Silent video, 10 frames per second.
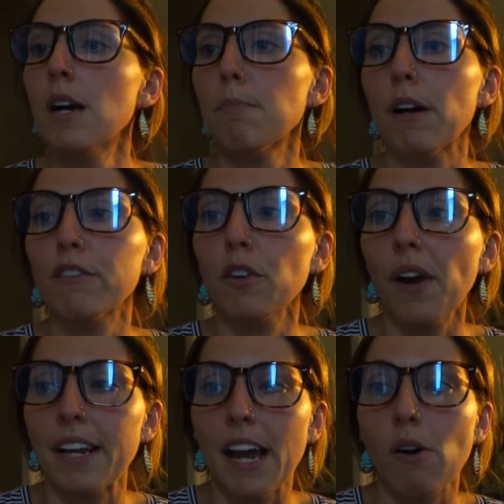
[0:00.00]
But for
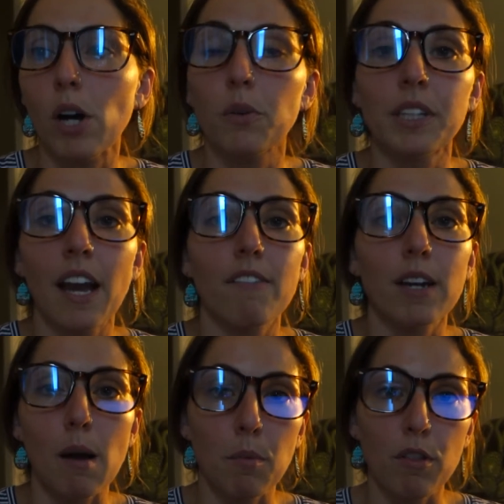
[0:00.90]
right now, I only have a
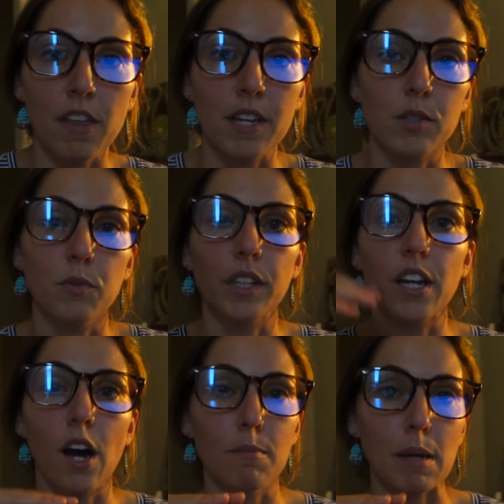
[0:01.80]
couple things really
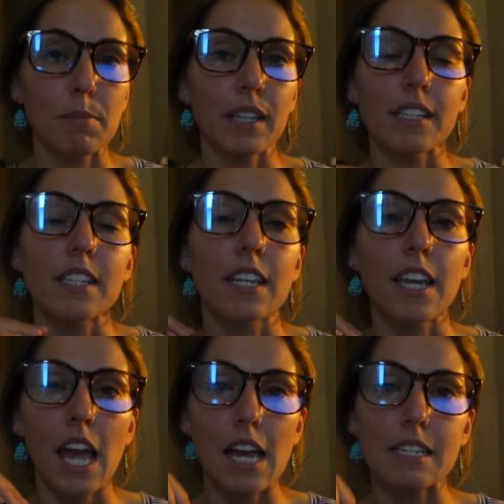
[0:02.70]
on my plate to
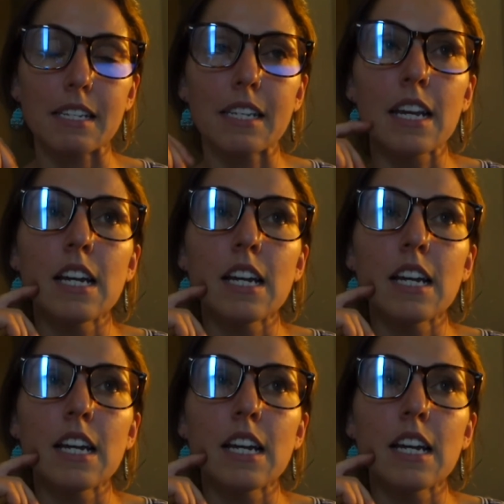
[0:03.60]
get.